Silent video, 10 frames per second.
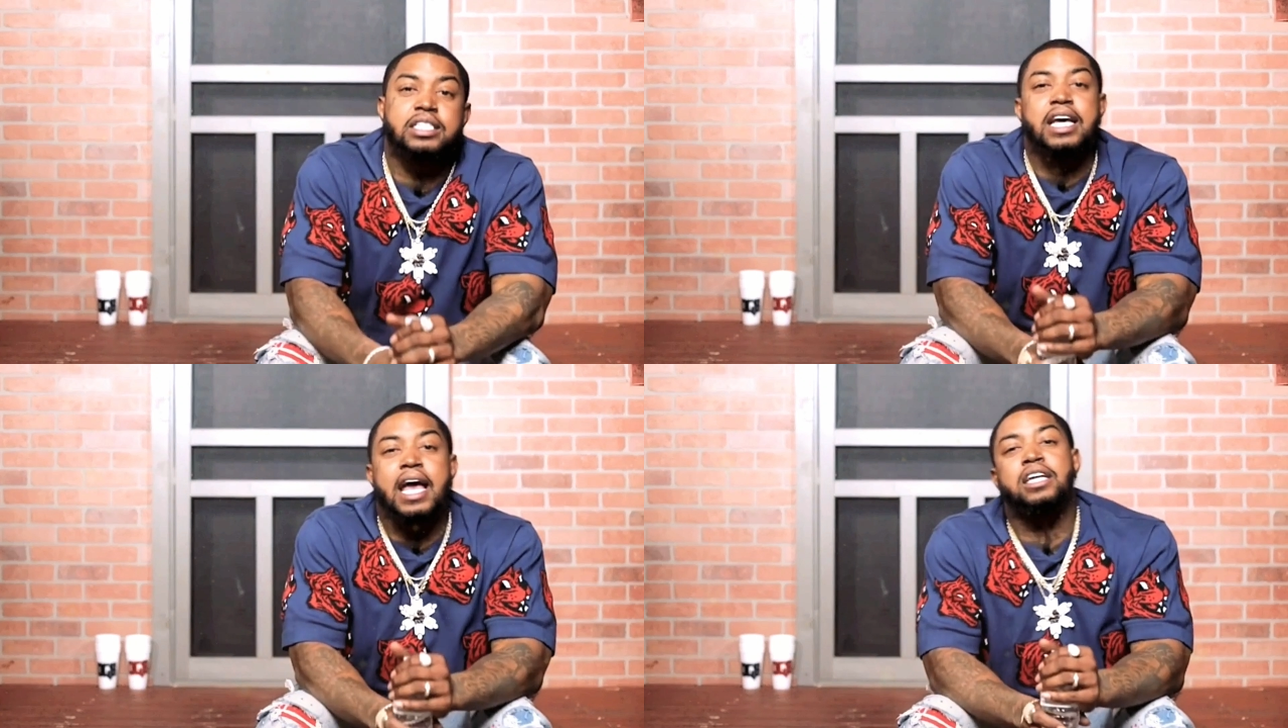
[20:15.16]

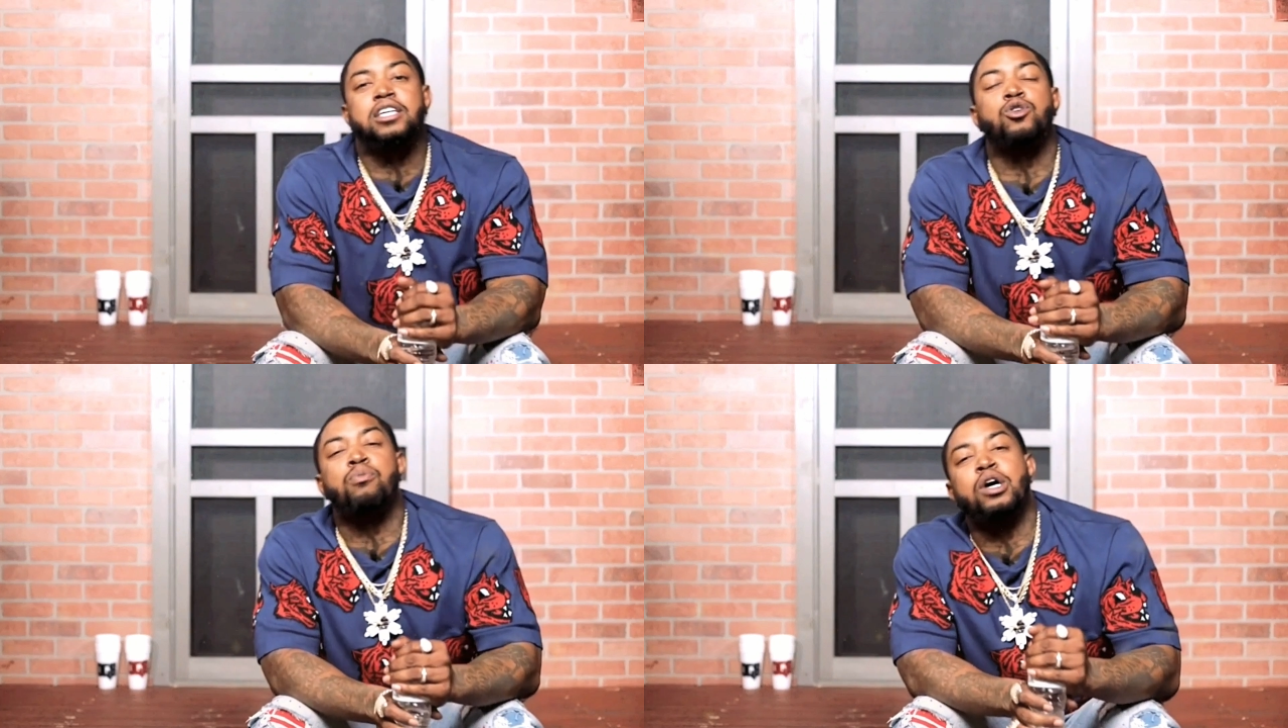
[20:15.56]
now
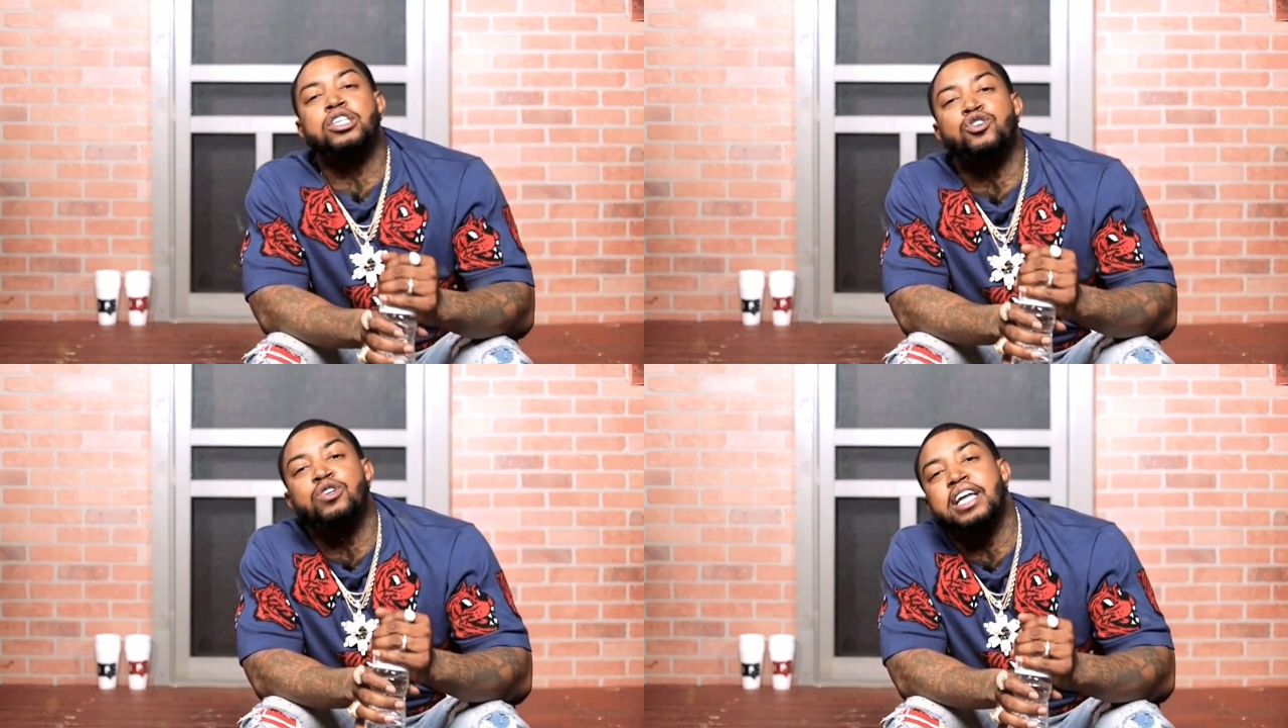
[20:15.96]
dealing with
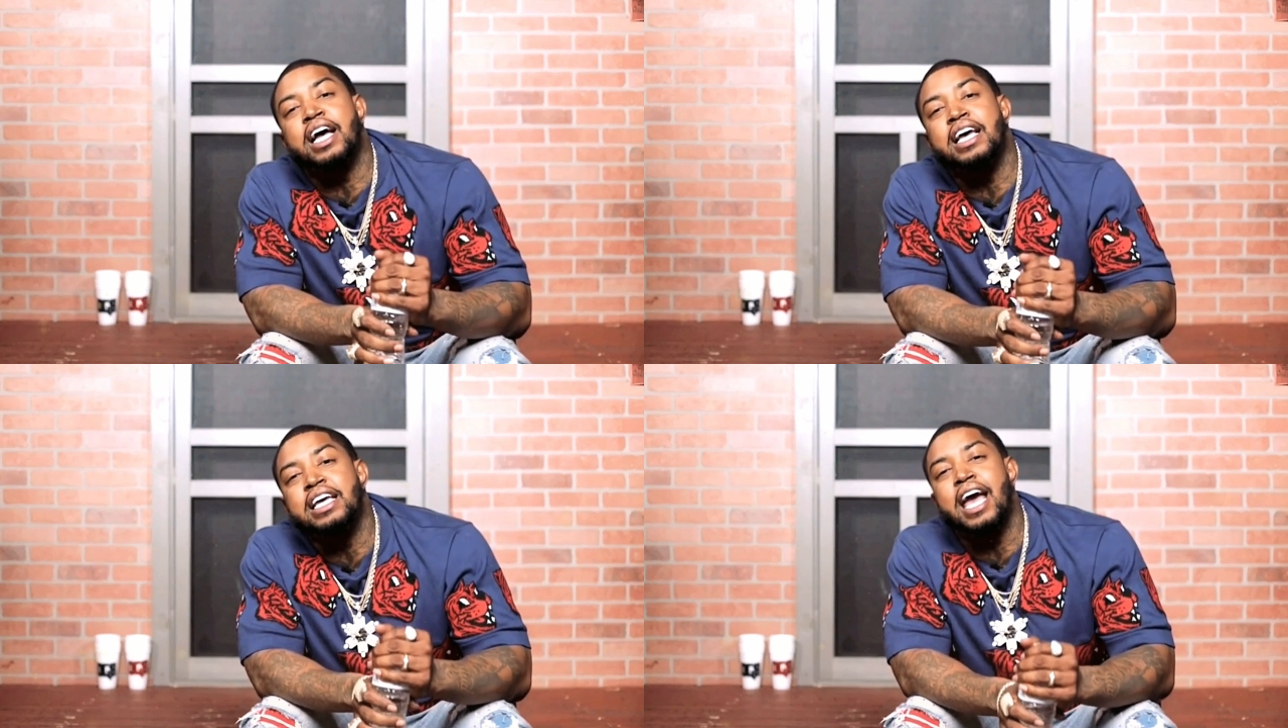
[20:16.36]
public
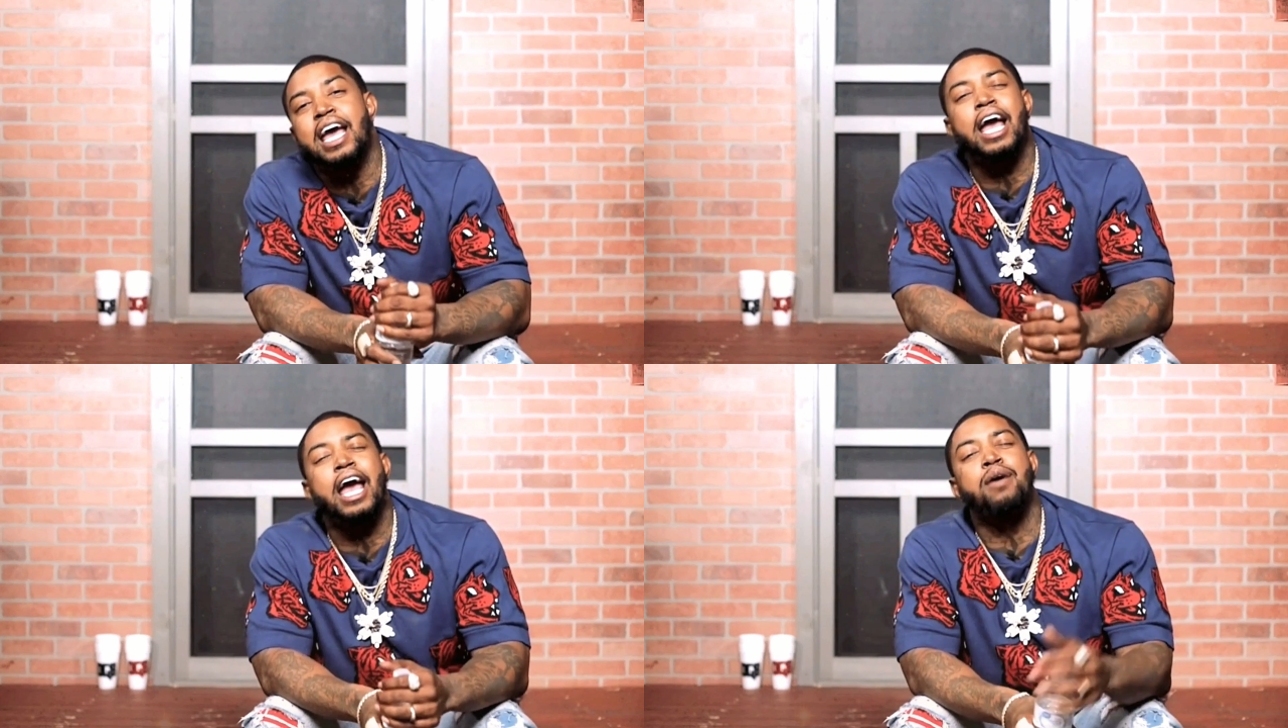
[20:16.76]

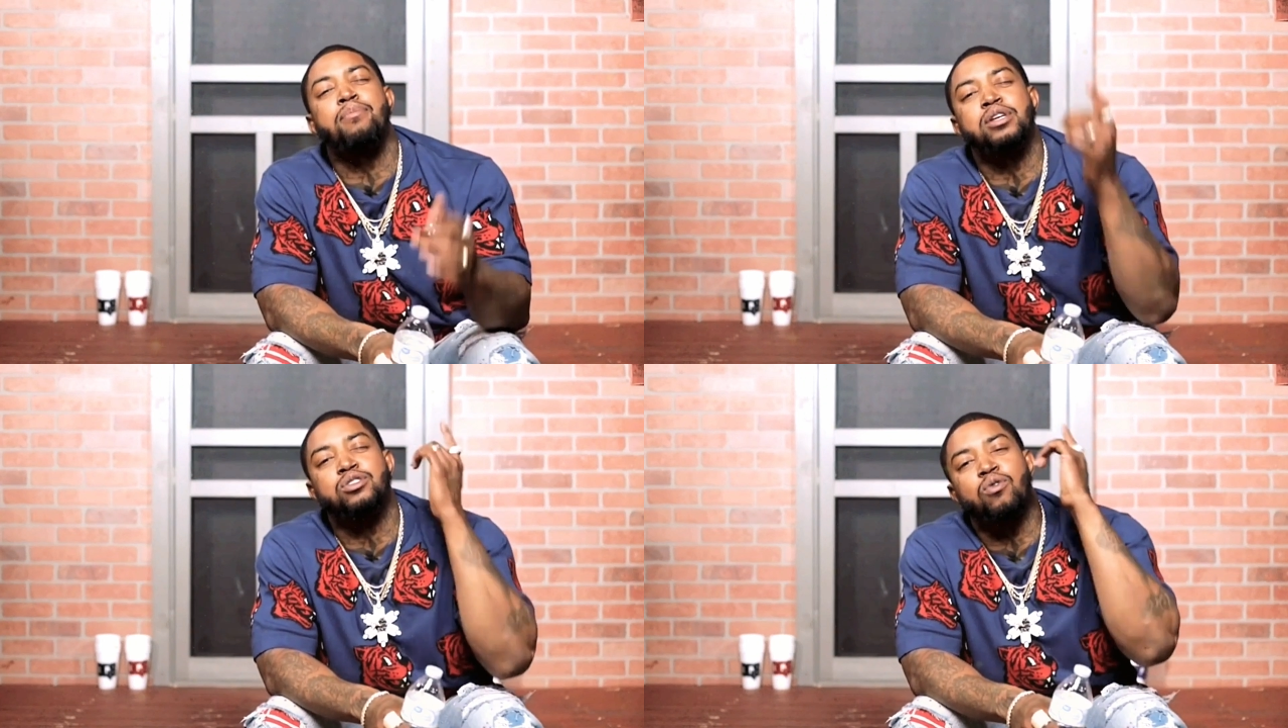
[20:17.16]
outrage,
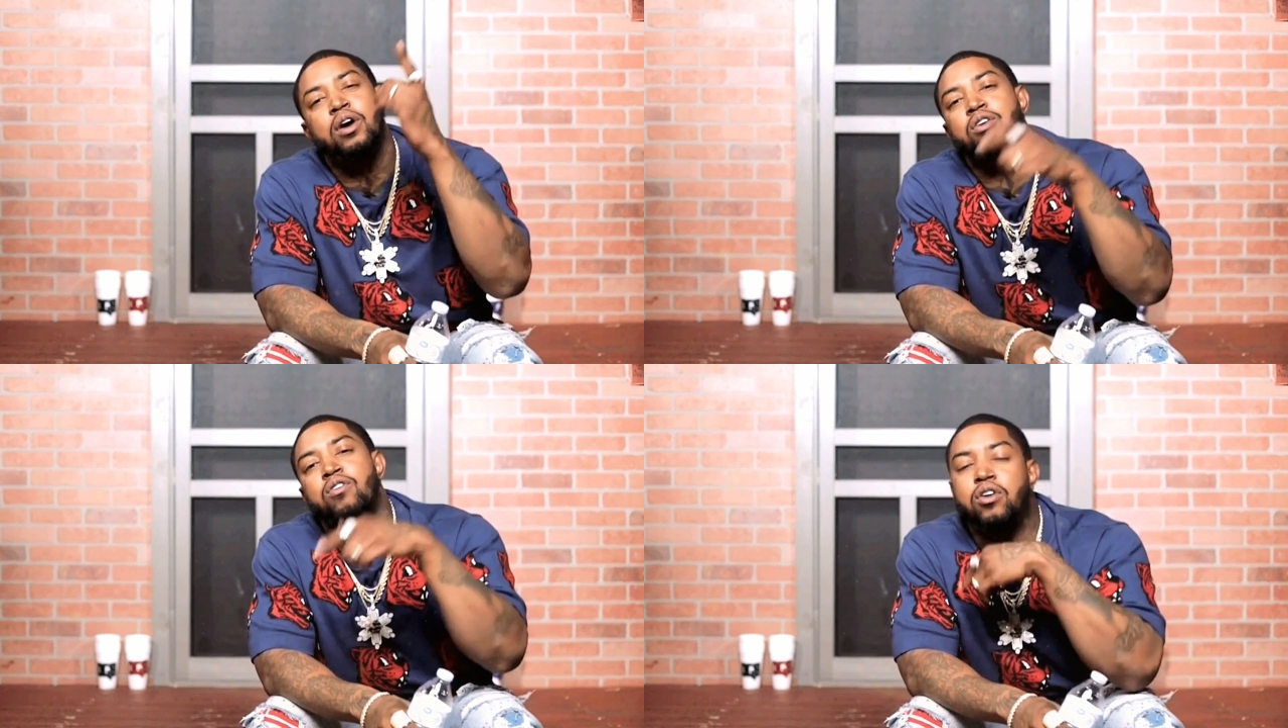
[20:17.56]

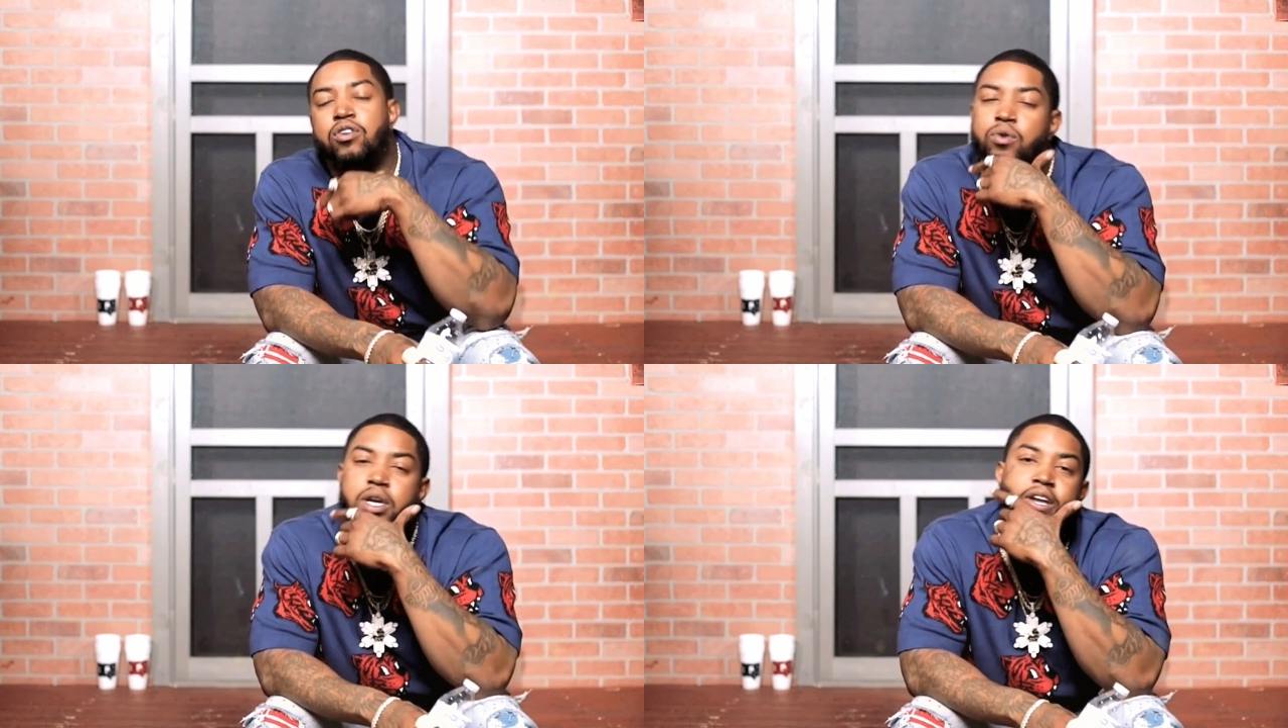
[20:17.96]
lost
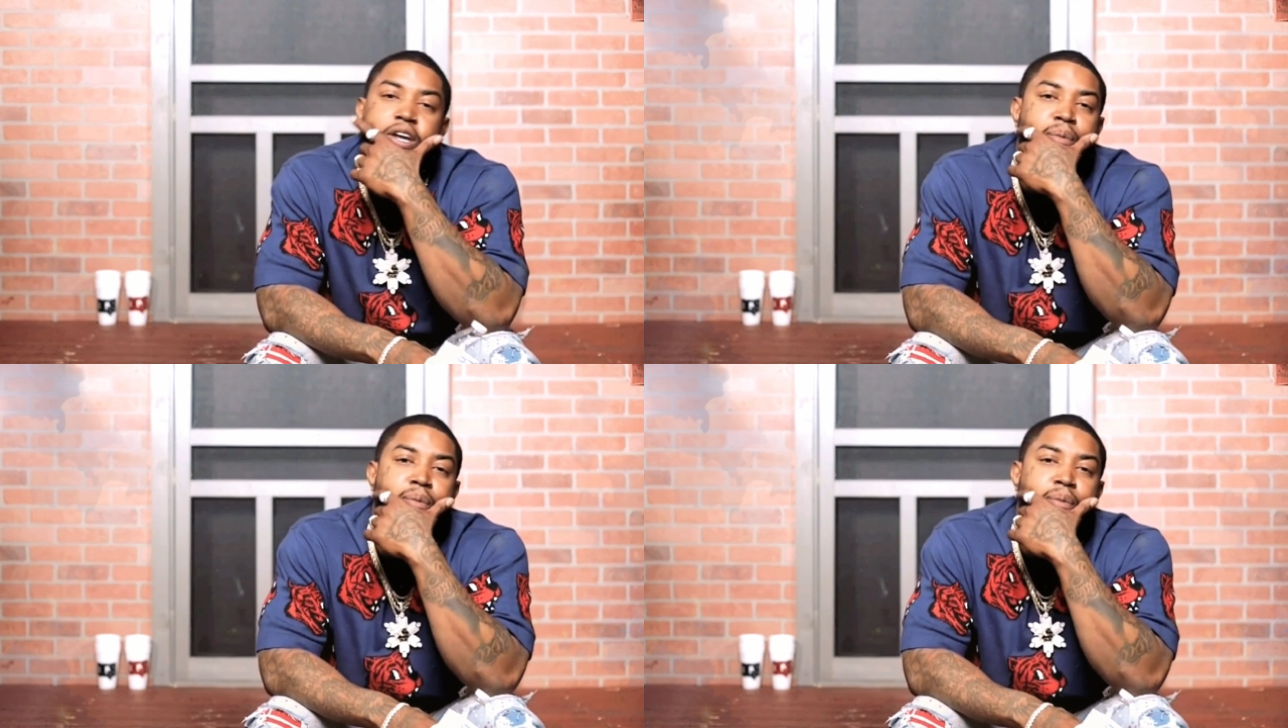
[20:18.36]
brand deals,